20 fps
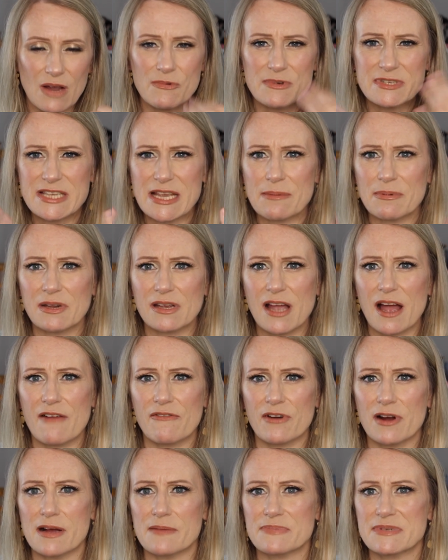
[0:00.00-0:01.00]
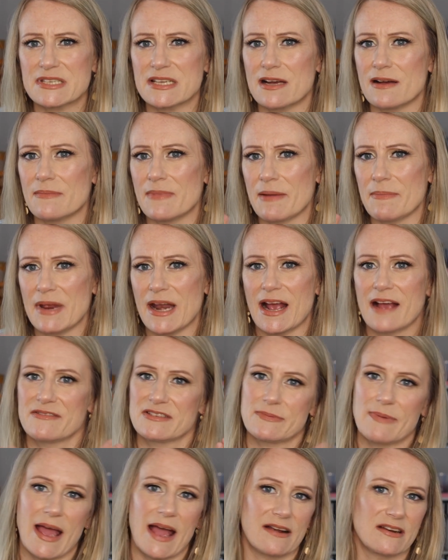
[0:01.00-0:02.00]
was able to cover up some, I mean, I have
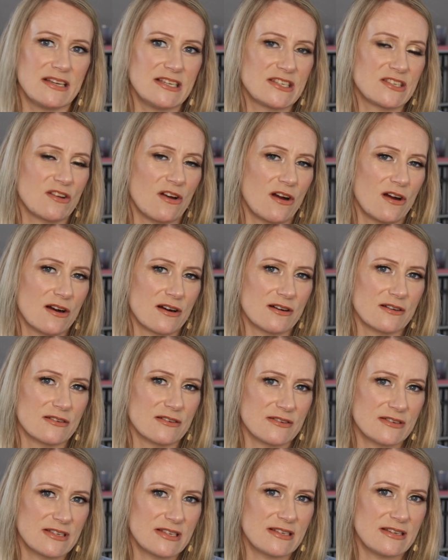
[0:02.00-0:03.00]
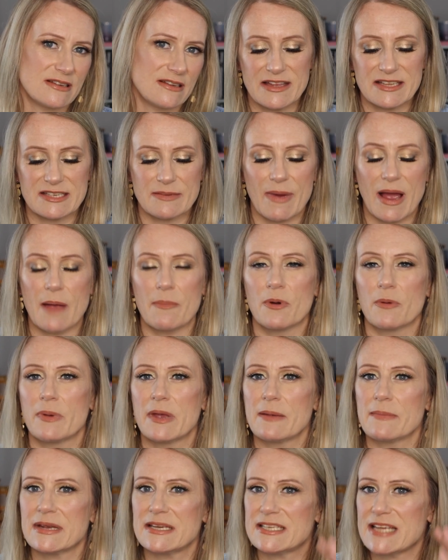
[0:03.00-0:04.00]
some acne scars and then some
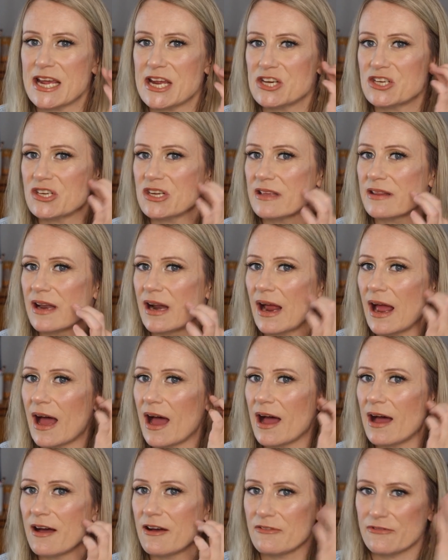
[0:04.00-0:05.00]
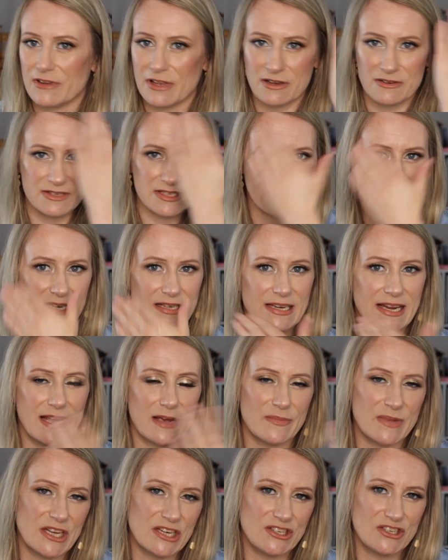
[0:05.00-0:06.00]
hyperpigmentation that I have, you know, sun
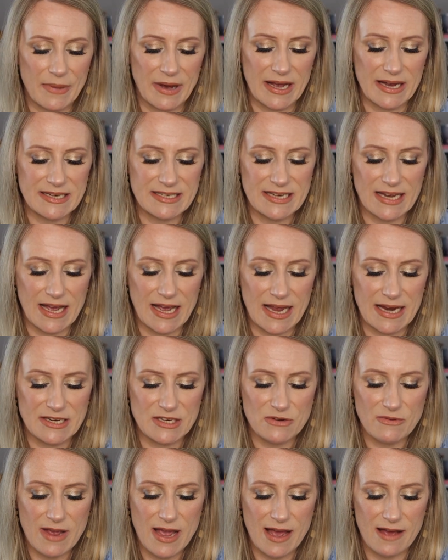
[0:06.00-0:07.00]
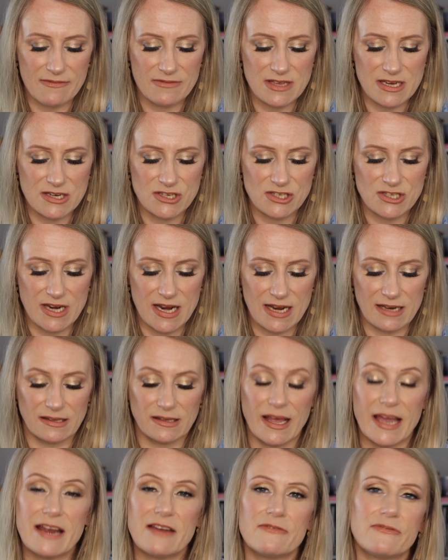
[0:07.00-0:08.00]
damage, but I do have the shade
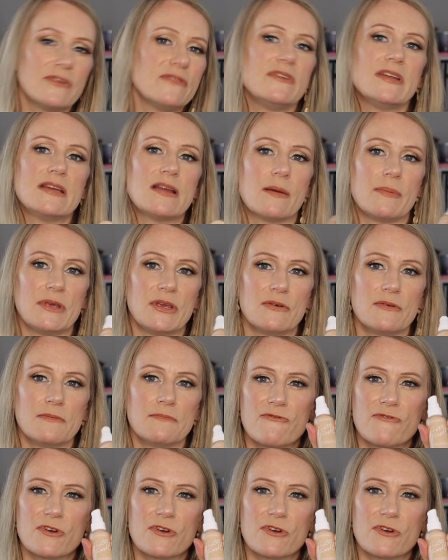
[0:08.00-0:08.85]
Light 50W.